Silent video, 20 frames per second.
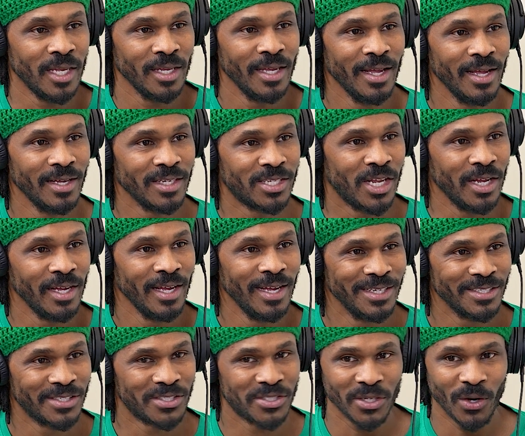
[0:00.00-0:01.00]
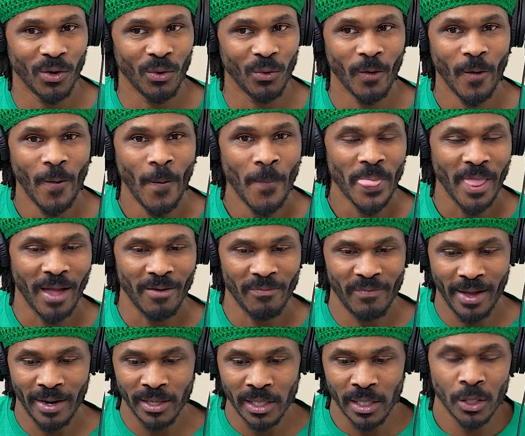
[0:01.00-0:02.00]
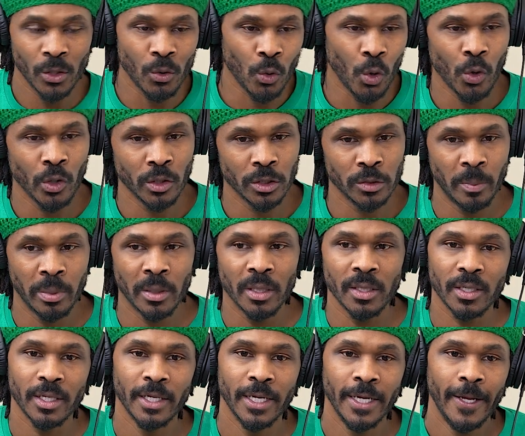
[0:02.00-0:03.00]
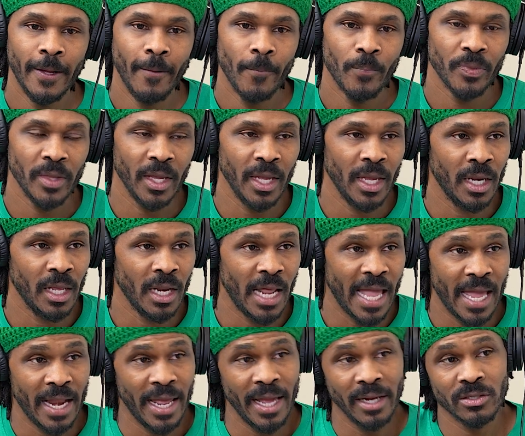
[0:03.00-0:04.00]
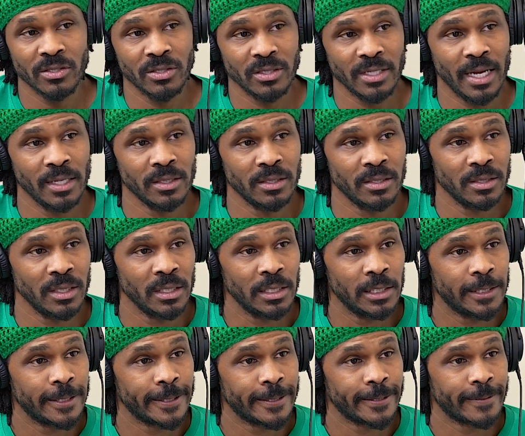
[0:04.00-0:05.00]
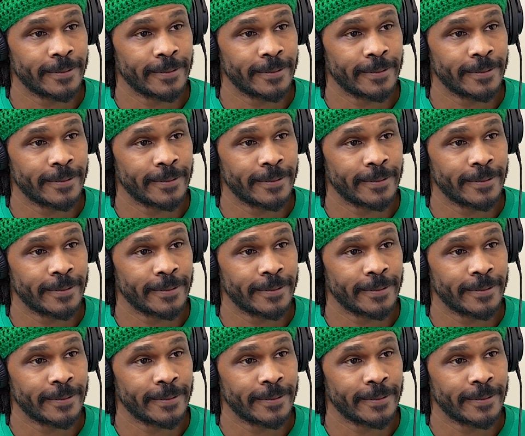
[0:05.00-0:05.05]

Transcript: Right. so I found a little orange book, and it had exercises in it.